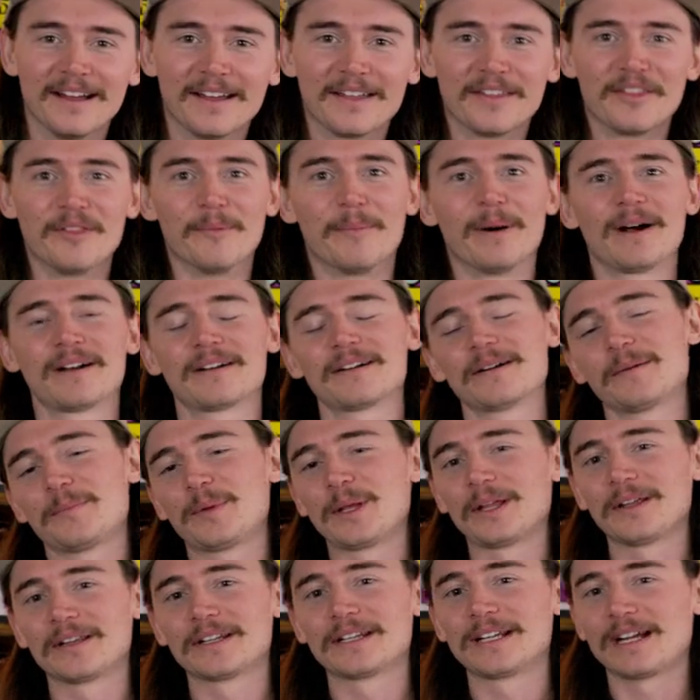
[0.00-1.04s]
The butter
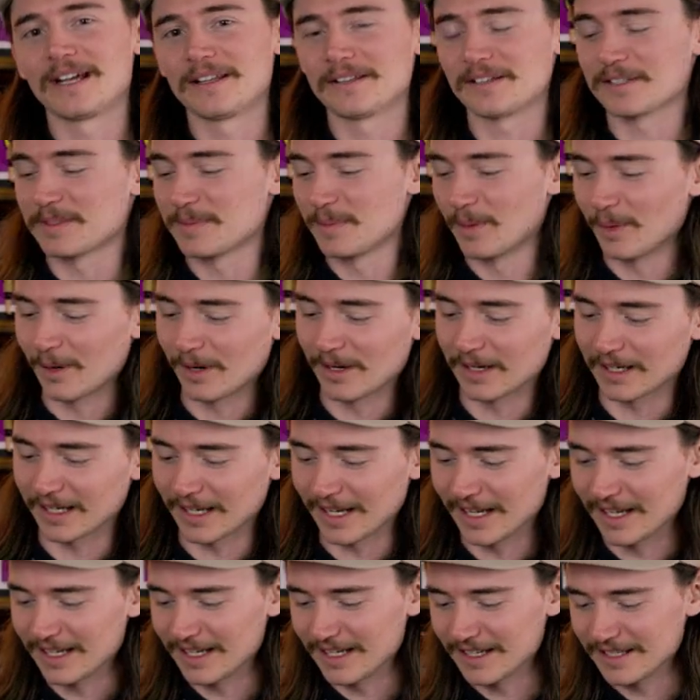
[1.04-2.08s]
ability on this board
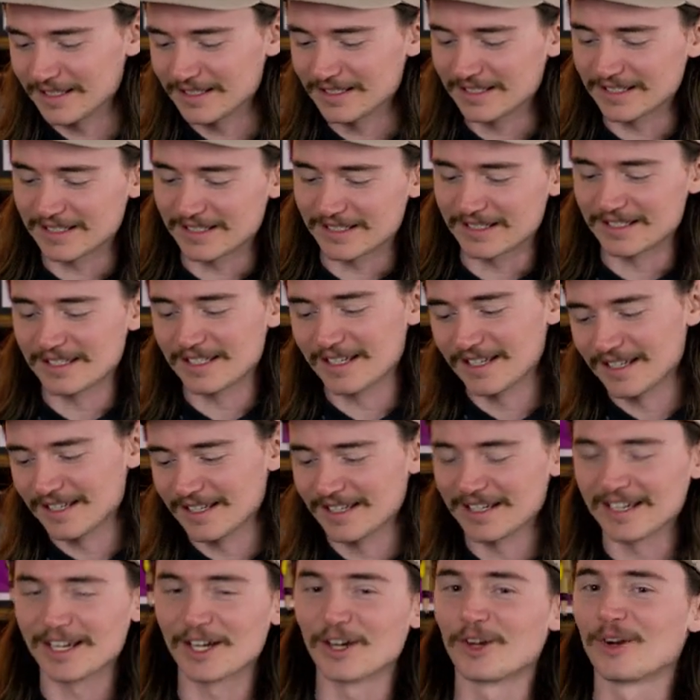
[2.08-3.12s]
is
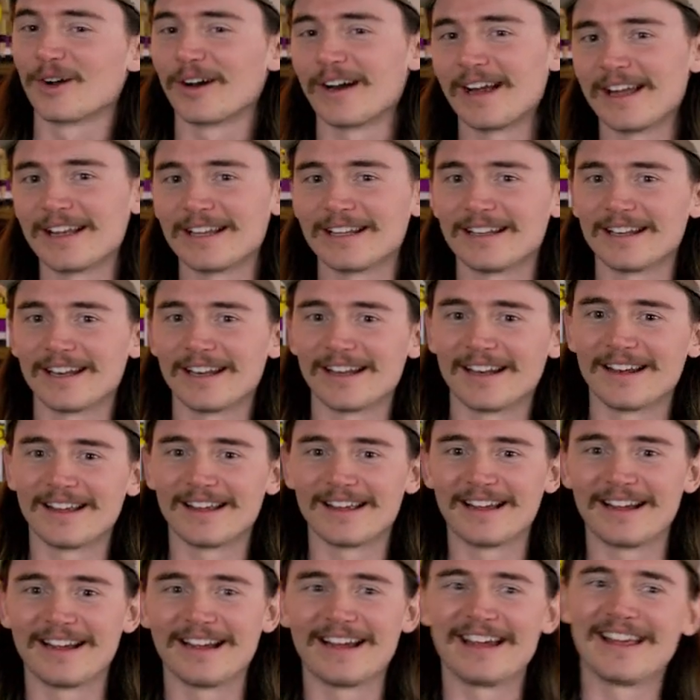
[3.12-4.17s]
great
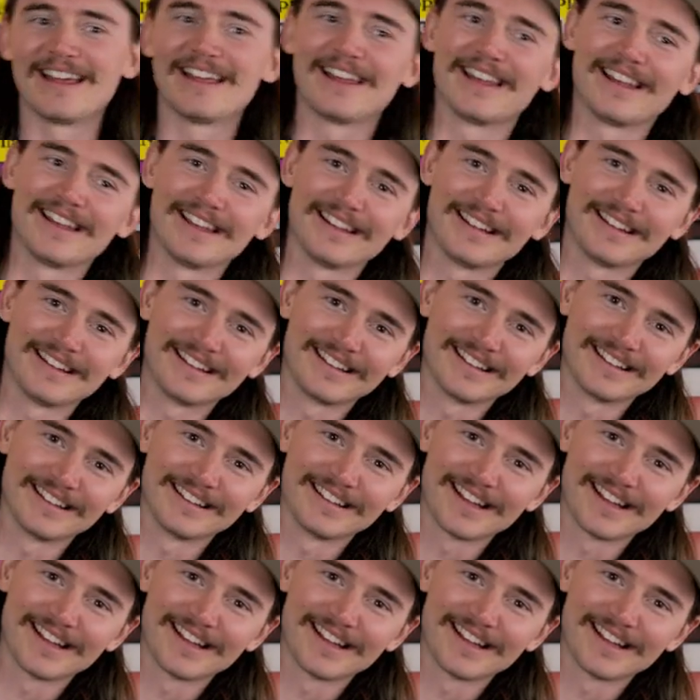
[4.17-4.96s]
and